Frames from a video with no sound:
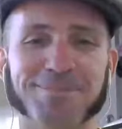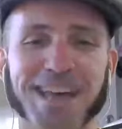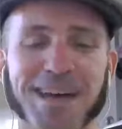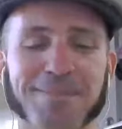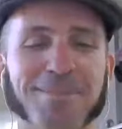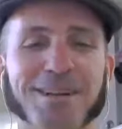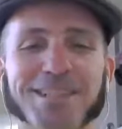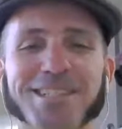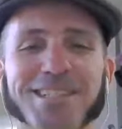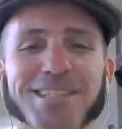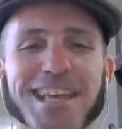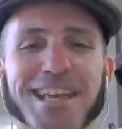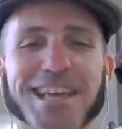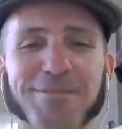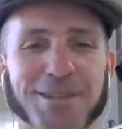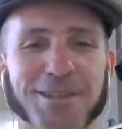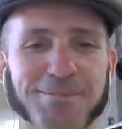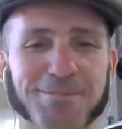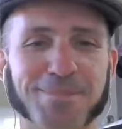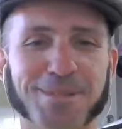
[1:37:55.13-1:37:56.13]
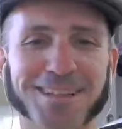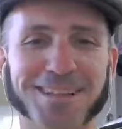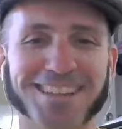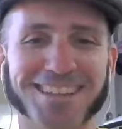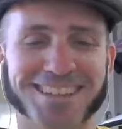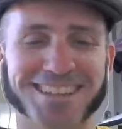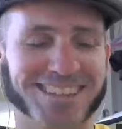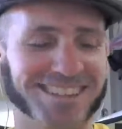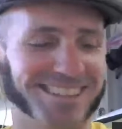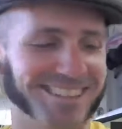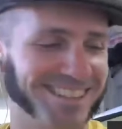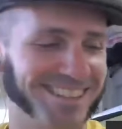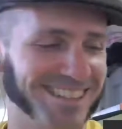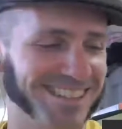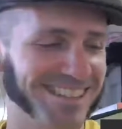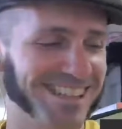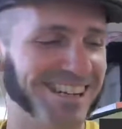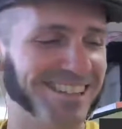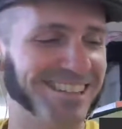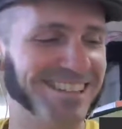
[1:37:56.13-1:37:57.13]
must save him? You
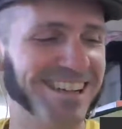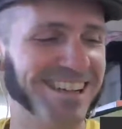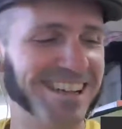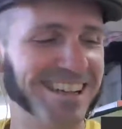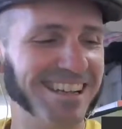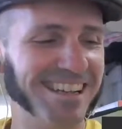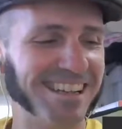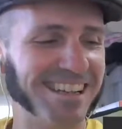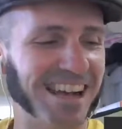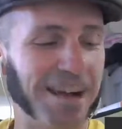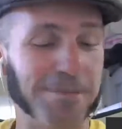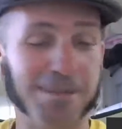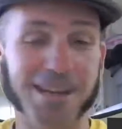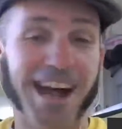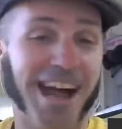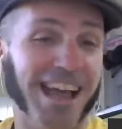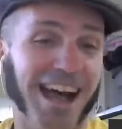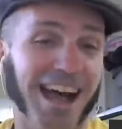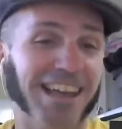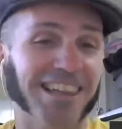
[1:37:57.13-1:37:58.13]
know, I mean, I like.